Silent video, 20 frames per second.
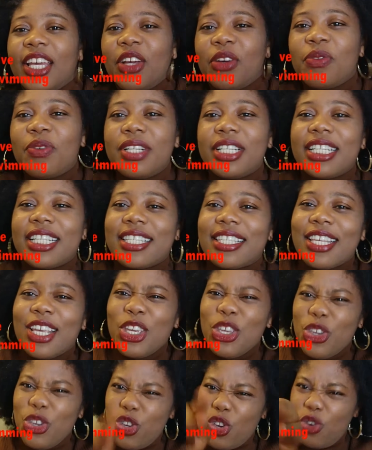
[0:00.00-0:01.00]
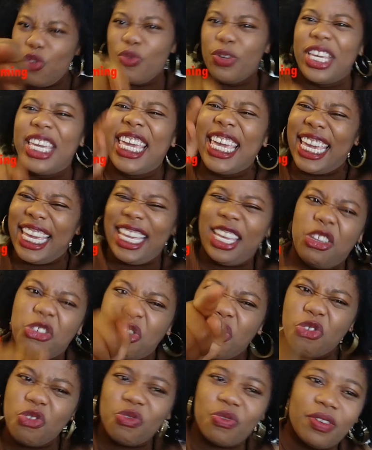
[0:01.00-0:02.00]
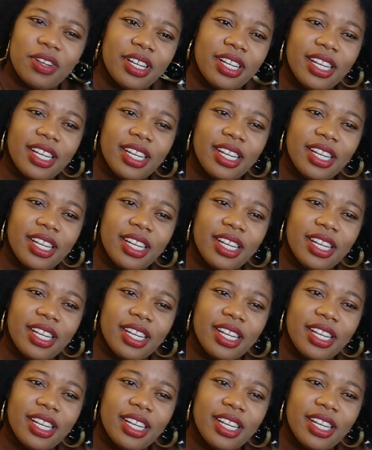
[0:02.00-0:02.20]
which is you. Gi, you.